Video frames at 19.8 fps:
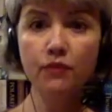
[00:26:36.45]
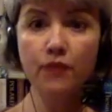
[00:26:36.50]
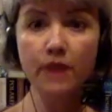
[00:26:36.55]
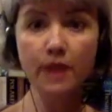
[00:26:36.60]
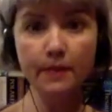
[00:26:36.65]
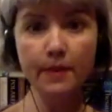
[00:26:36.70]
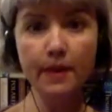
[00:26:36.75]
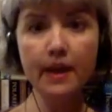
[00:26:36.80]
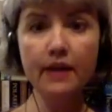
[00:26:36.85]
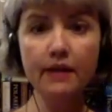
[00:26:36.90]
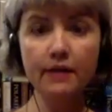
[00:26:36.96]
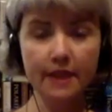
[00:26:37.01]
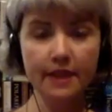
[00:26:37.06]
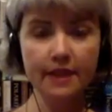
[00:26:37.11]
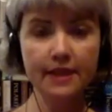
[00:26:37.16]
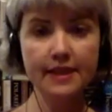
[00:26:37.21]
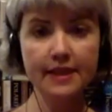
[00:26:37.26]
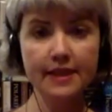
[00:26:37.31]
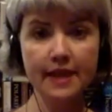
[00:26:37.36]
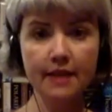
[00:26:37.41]
reappearing in
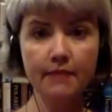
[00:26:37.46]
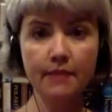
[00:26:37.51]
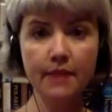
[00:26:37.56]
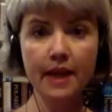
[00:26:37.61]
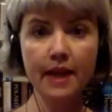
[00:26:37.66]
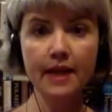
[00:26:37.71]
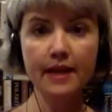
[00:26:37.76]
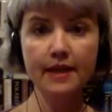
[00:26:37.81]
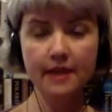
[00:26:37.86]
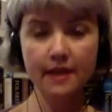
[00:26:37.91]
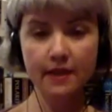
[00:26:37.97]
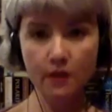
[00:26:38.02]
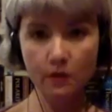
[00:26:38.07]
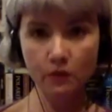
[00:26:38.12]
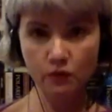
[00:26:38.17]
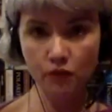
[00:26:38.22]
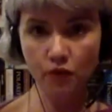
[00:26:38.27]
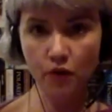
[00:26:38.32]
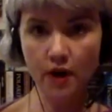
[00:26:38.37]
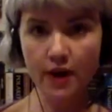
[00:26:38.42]
the same place and
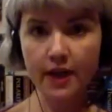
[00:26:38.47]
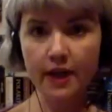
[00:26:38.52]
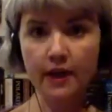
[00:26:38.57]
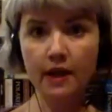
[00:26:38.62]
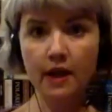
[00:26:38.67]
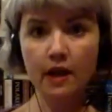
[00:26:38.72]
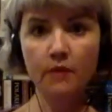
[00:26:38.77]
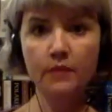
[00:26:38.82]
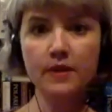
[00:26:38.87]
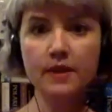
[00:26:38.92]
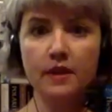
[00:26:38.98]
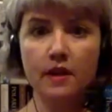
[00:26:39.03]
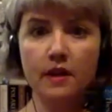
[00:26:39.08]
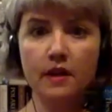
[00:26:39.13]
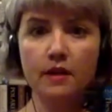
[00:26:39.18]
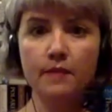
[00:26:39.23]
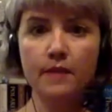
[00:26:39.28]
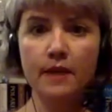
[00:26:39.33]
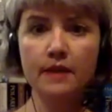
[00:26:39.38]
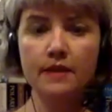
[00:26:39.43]
then running up the side
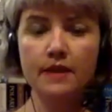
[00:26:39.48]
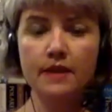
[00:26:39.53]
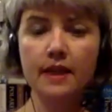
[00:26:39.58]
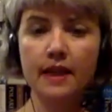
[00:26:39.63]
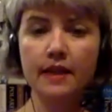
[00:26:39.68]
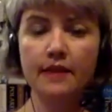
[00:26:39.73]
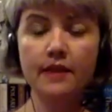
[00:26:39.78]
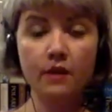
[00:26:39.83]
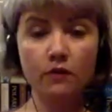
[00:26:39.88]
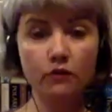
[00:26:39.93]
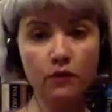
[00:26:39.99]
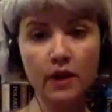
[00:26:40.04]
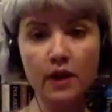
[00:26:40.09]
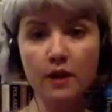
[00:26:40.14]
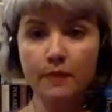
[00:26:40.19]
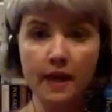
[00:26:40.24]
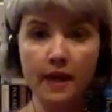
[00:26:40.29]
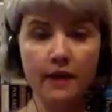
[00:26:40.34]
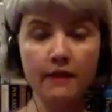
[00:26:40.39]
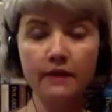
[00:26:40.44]
of the mountain again, then
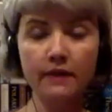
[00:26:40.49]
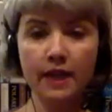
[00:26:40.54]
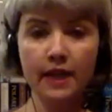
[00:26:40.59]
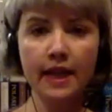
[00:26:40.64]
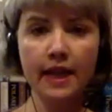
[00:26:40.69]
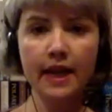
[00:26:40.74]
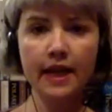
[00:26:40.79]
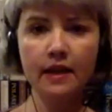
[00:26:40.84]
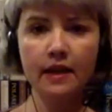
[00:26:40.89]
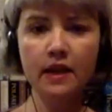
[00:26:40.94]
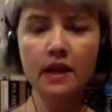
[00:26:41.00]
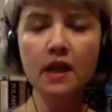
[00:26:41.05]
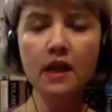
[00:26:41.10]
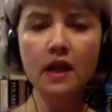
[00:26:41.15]
reappearing again.